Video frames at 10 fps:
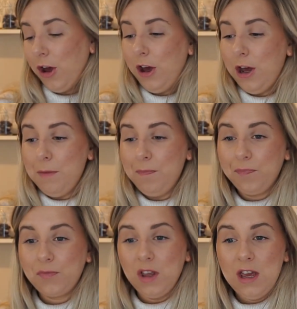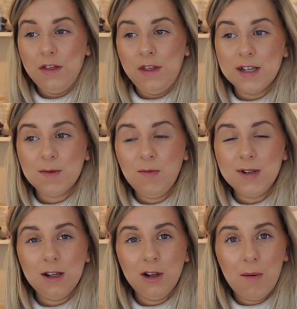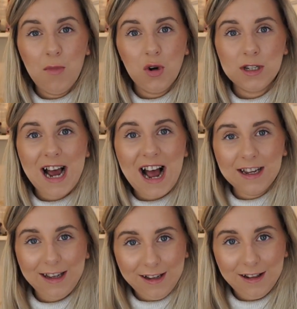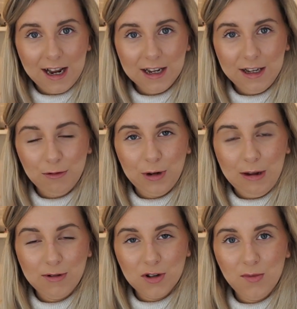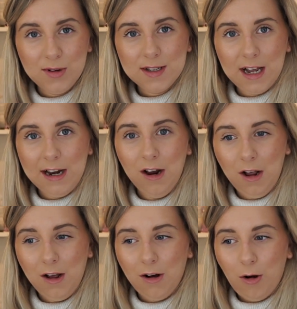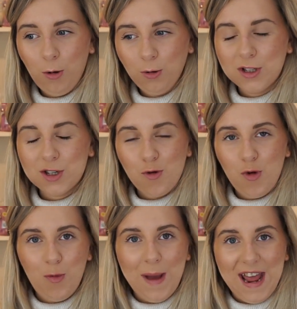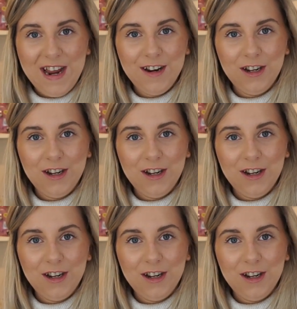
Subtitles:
This one was a lot more tacky, like it was almost like old school paint.